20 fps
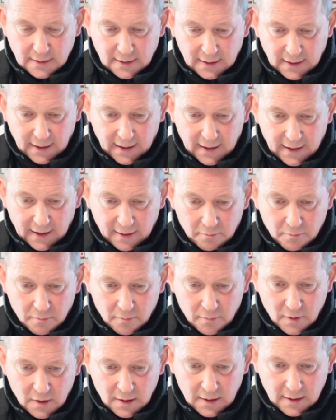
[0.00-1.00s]

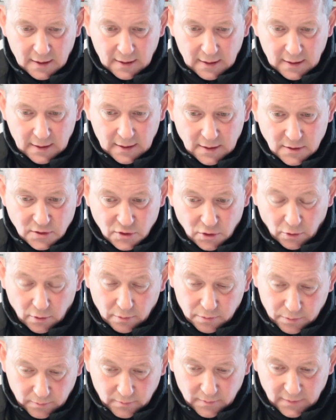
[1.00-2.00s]

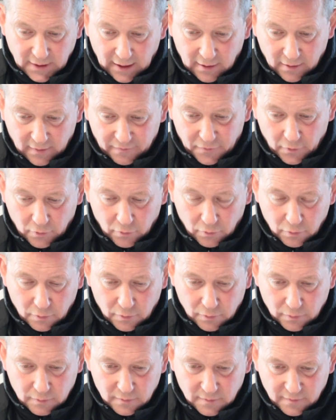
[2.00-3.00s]
So yeah, a
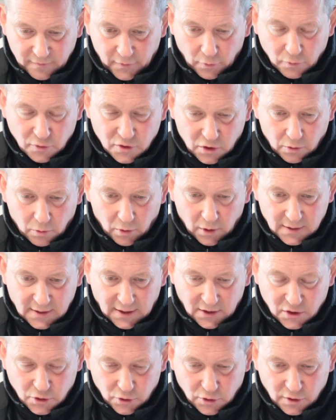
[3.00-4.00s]
full squad
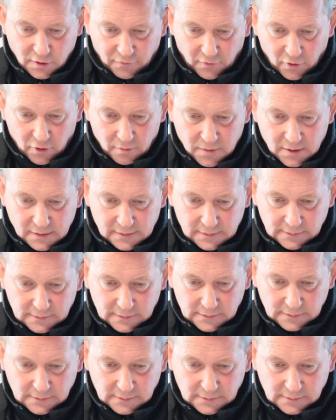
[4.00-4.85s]
to choose from.